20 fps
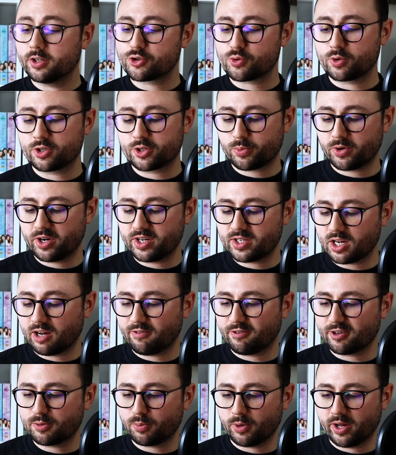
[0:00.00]
This one's pretty
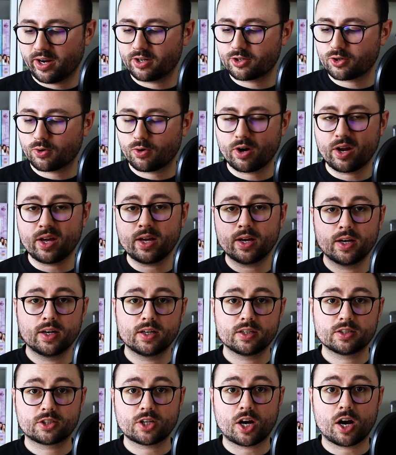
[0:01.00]
self-explanatory.
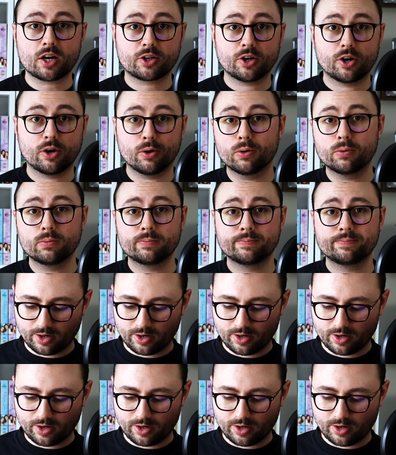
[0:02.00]
Taco.